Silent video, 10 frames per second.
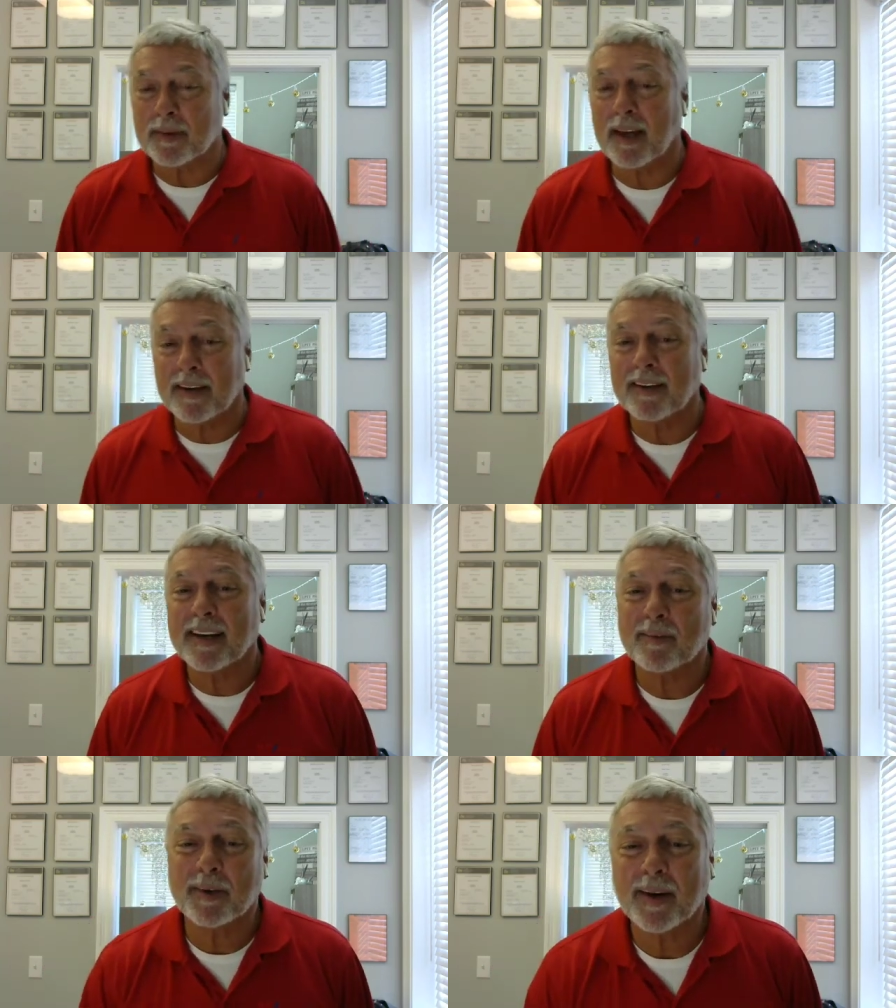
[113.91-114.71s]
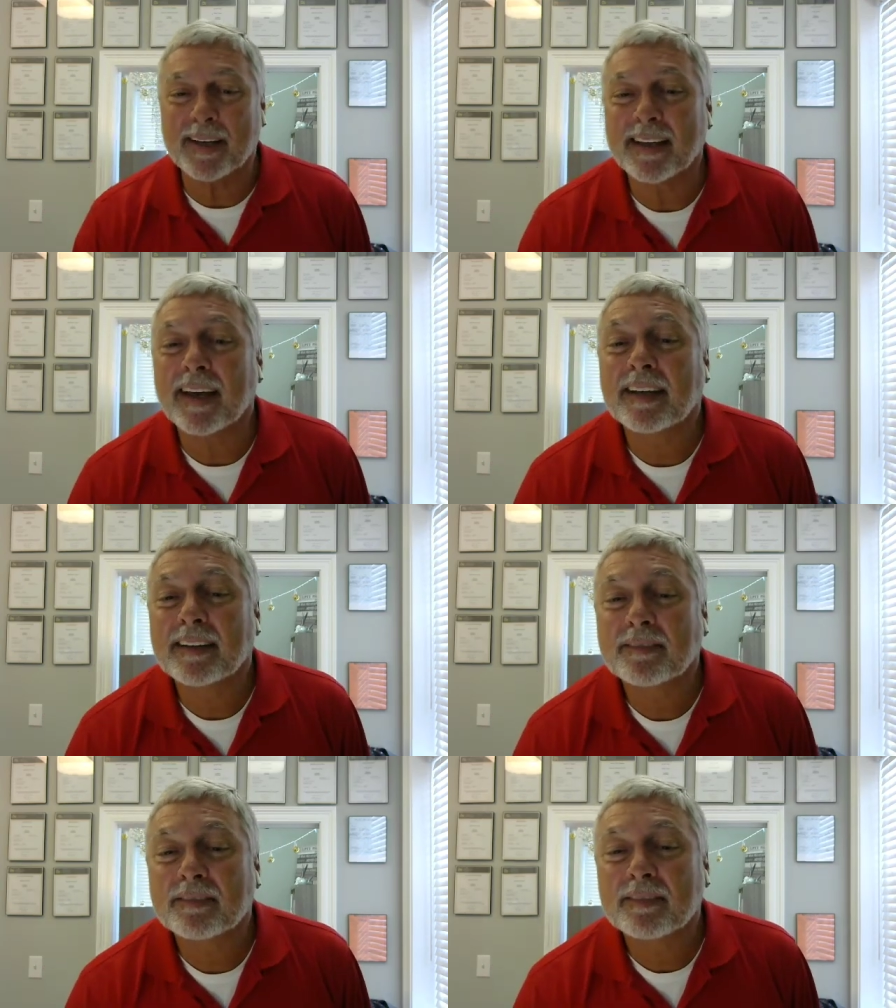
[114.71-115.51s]
Thank you and have a great
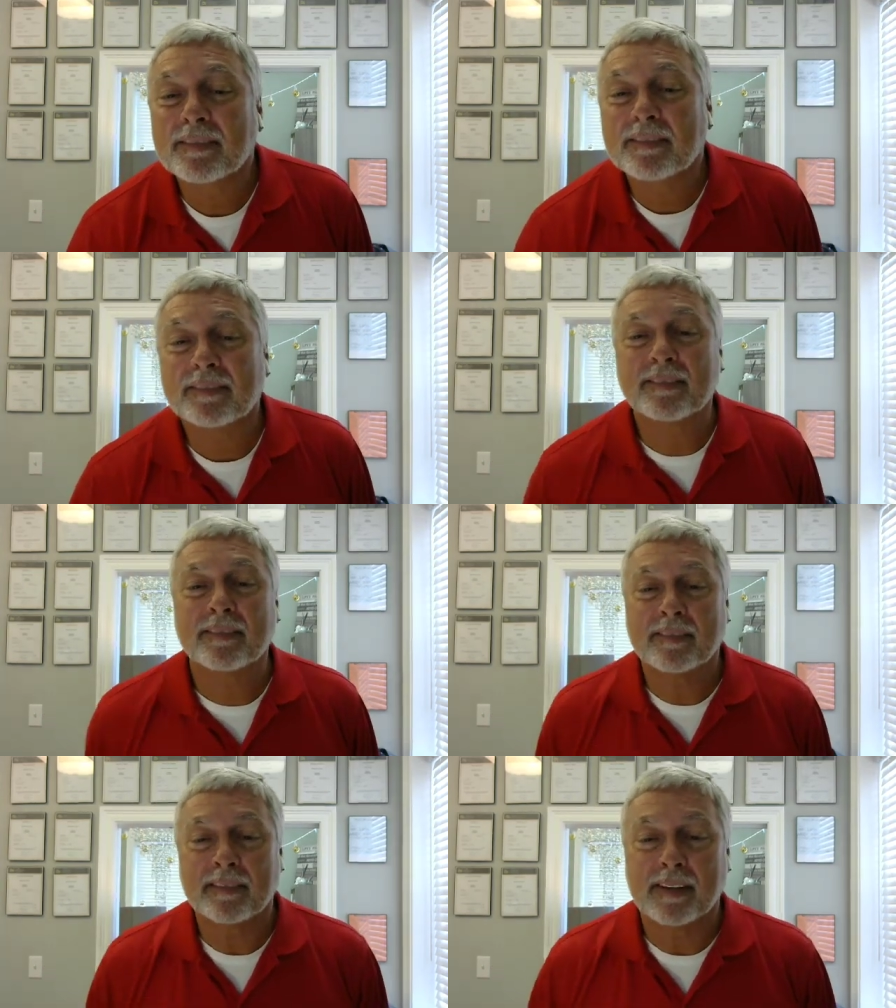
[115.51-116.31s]
day.